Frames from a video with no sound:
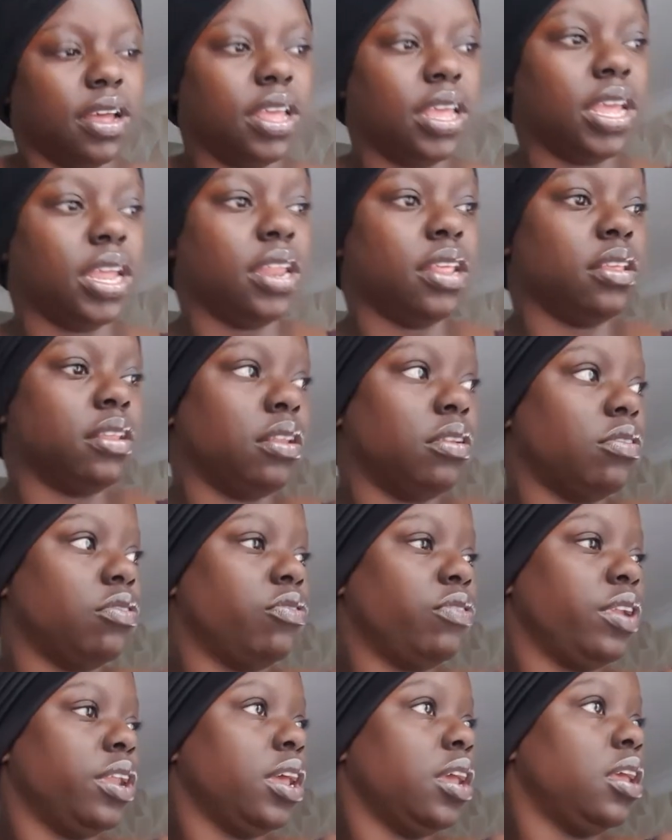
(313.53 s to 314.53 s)
It is
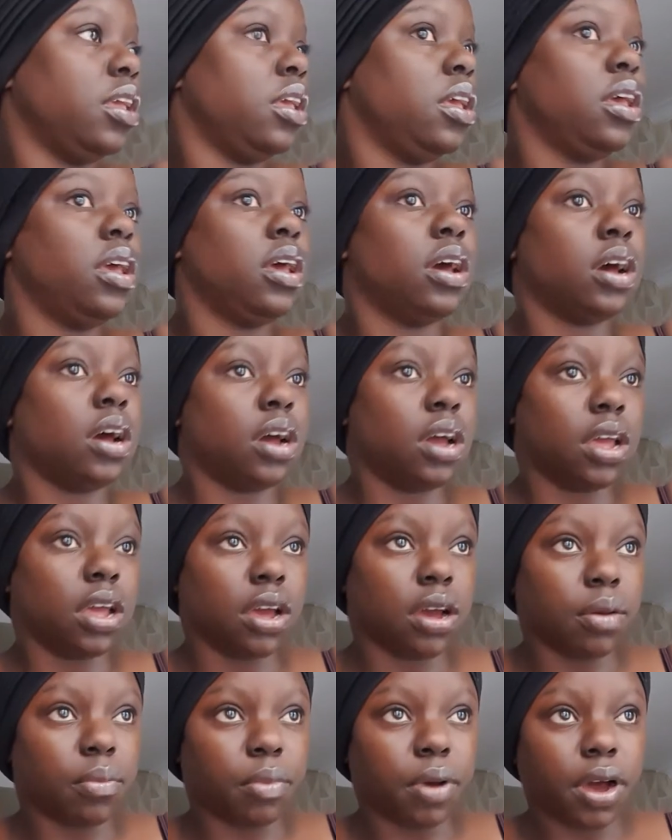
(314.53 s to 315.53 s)
laundry day.
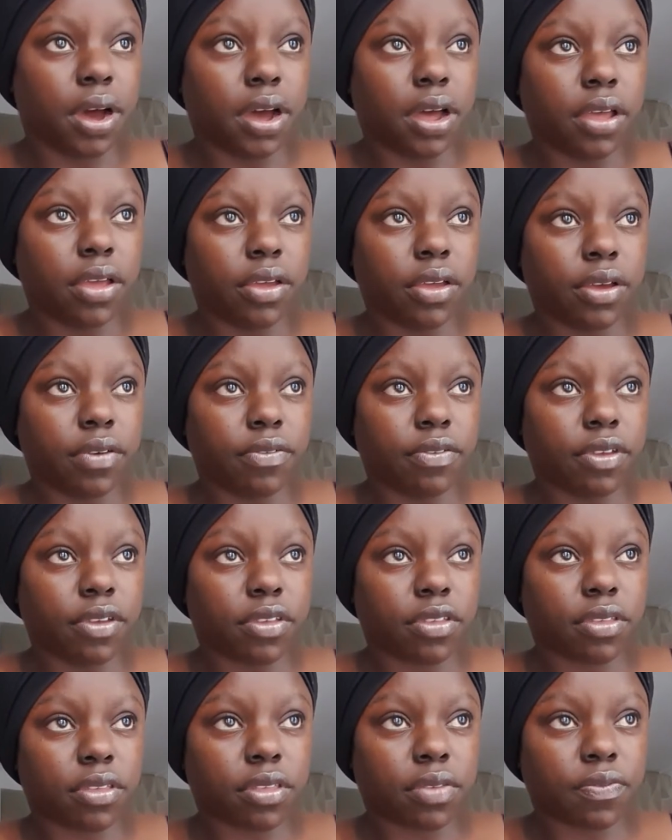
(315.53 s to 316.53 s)
I have
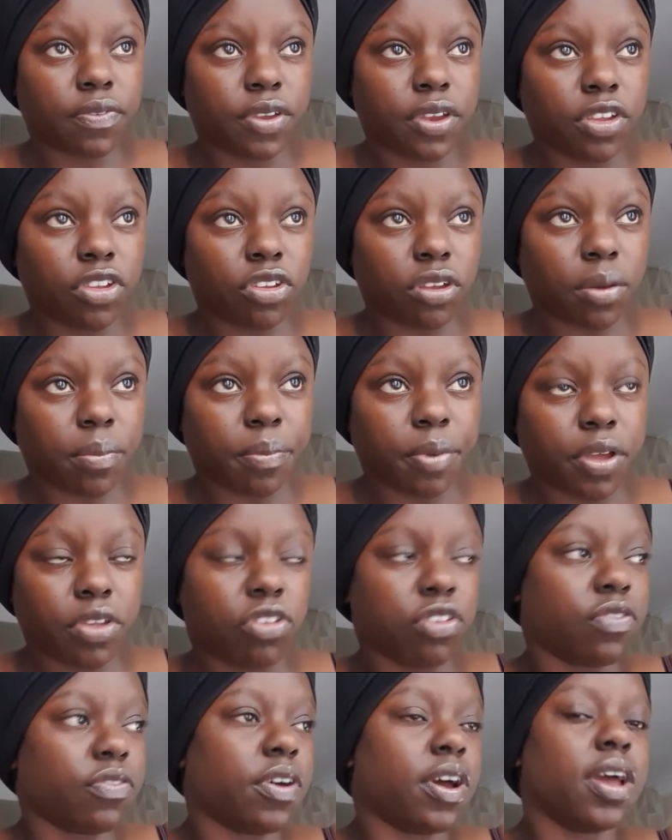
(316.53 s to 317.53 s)
just finished a batch
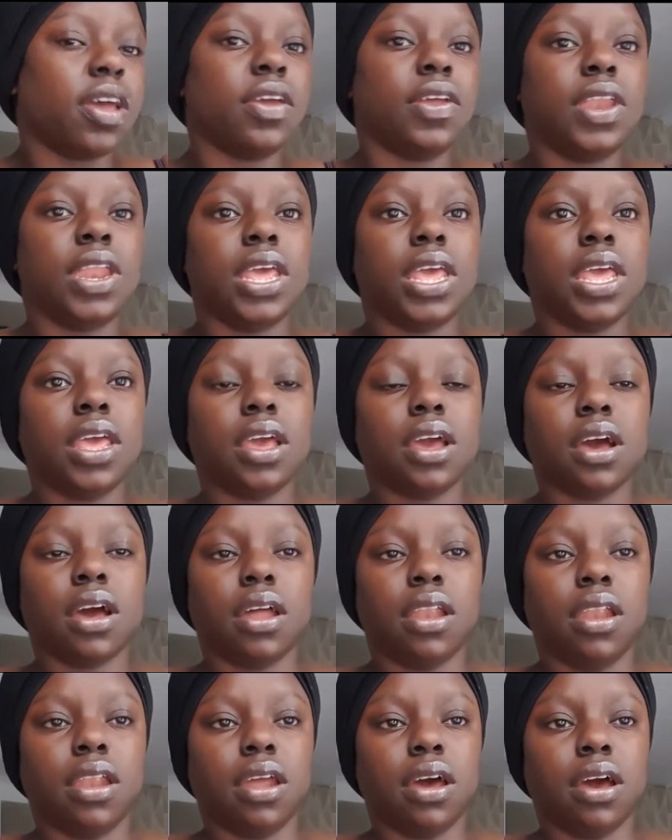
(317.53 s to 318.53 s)
of ironing,
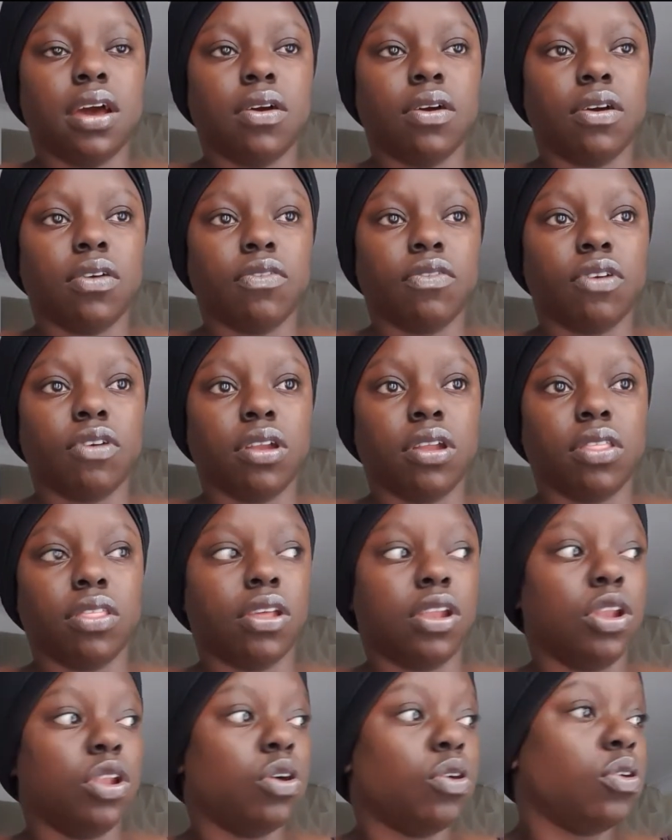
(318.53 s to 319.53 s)
and now I've got another
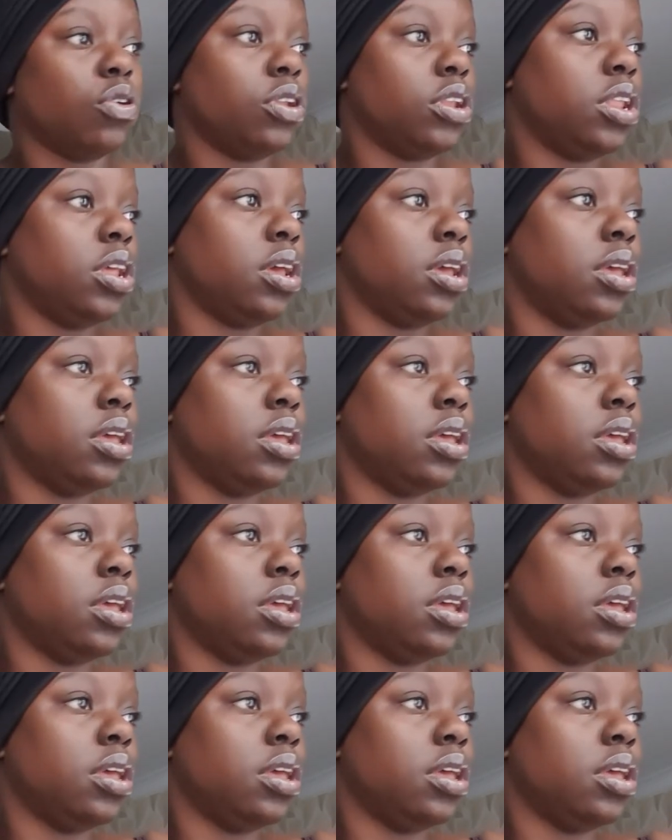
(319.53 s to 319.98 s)
load